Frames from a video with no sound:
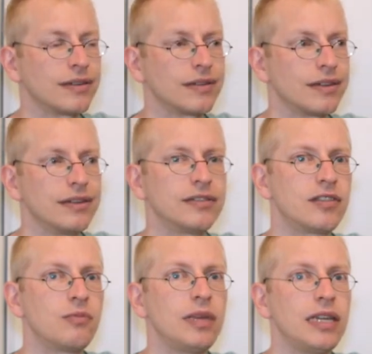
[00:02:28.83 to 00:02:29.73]
is the
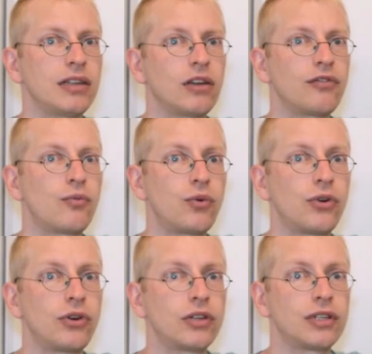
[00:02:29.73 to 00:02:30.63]
meaning of a
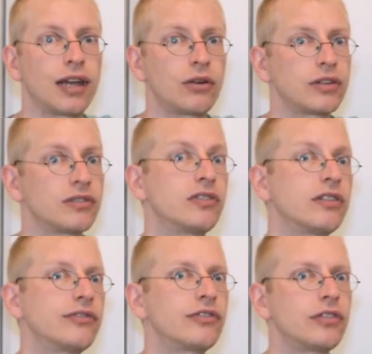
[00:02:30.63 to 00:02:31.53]
word and how does it
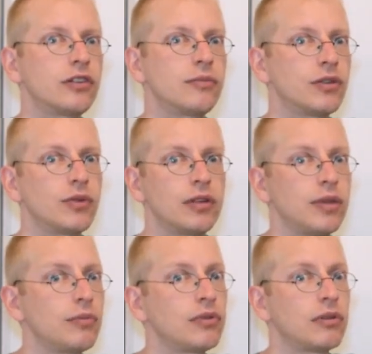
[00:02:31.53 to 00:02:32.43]
differ between
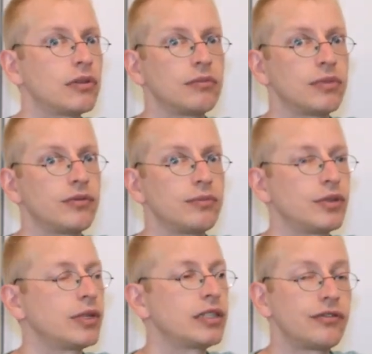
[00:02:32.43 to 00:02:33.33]
people,
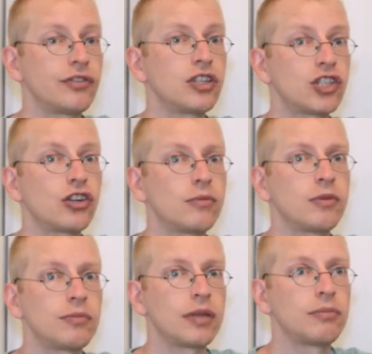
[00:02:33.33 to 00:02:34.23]
between different German
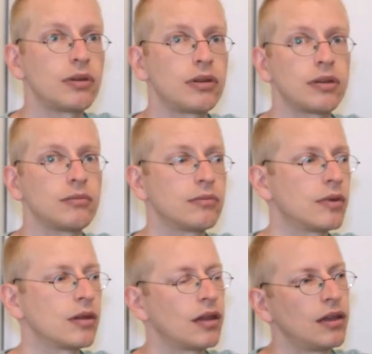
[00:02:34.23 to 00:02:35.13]
people, and
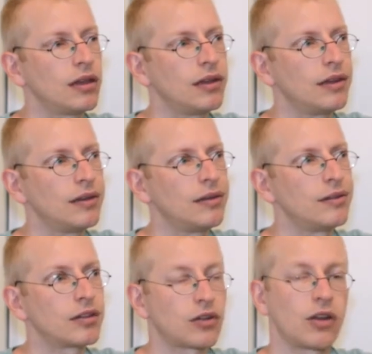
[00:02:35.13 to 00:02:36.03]

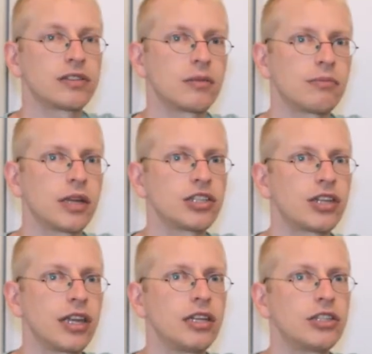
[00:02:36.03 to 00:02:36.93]
the concept might
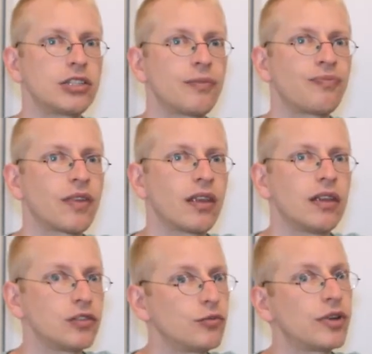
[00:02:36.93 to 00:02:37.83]
change.
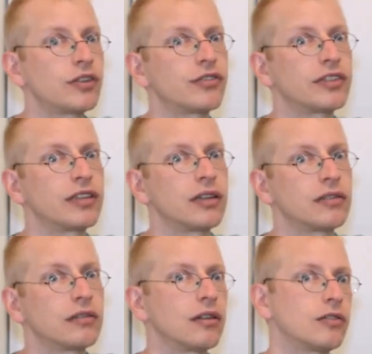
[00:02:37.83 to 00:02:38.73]
Super interesting
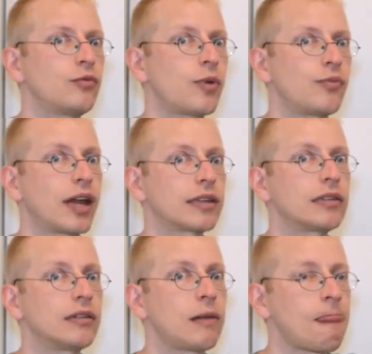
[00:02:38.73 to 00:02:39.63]
and super
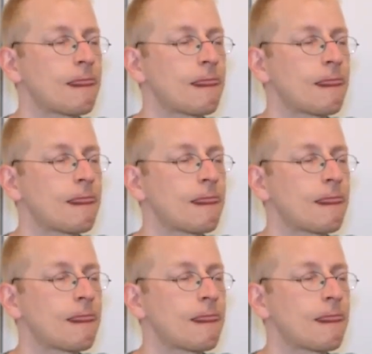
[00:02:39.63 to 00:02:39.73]
practical.